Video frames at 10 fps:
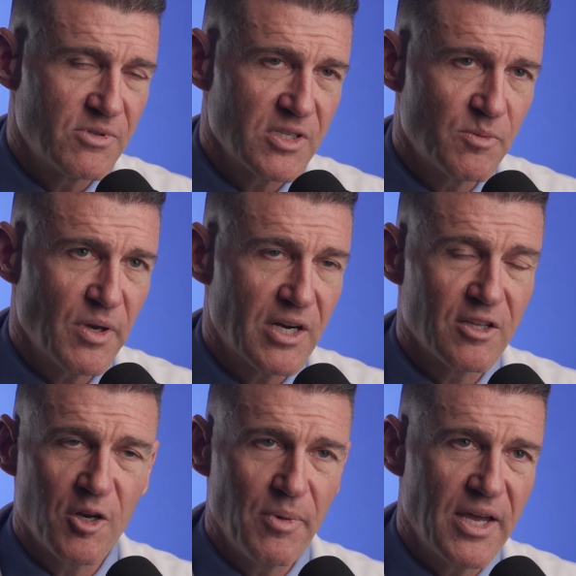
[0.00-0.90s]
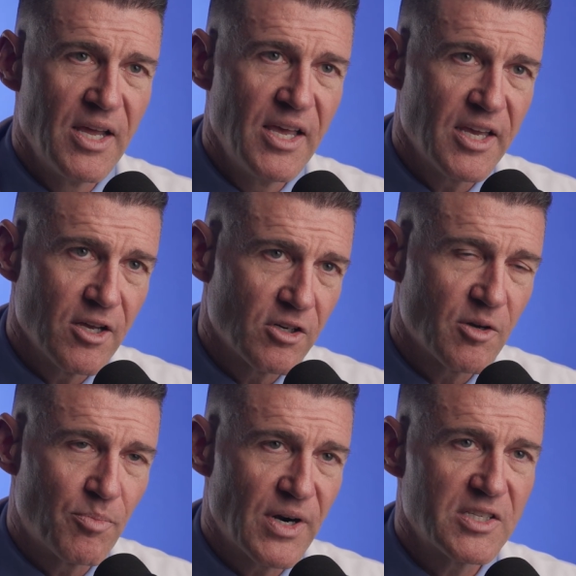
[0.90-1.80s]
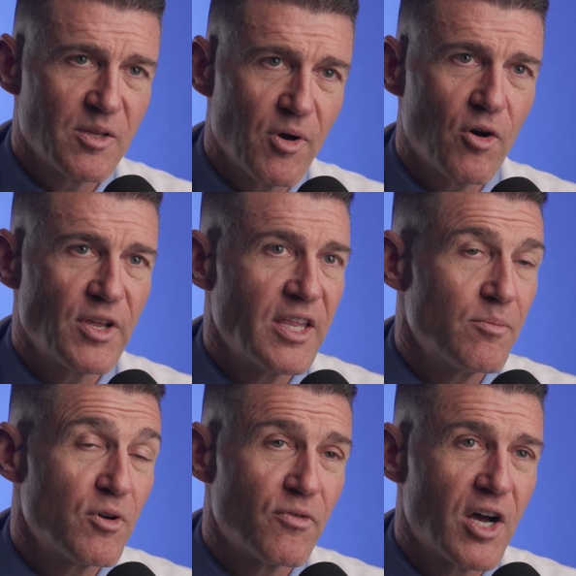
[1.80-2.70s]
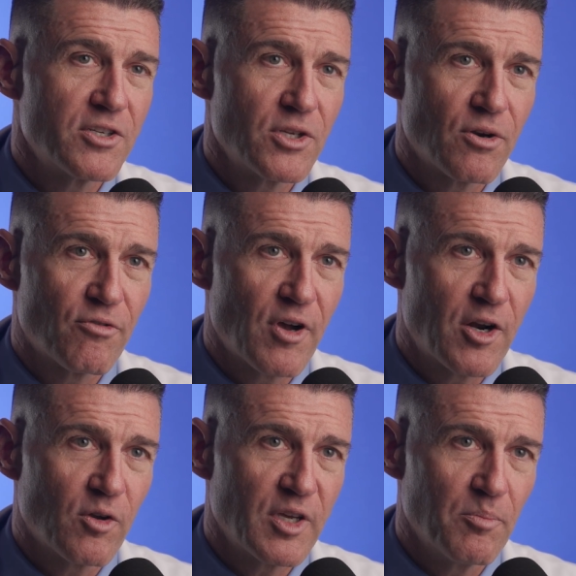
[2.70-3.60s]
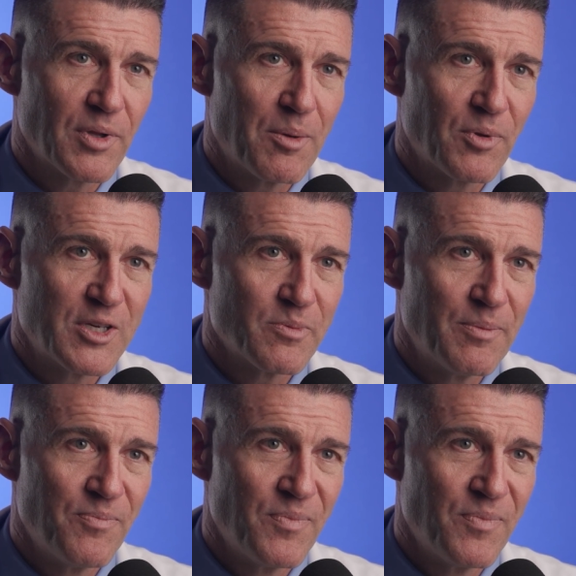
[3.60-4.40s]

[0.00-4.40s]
Just spin it a little bit. It'll compress the bone and then move on to your final implant placement.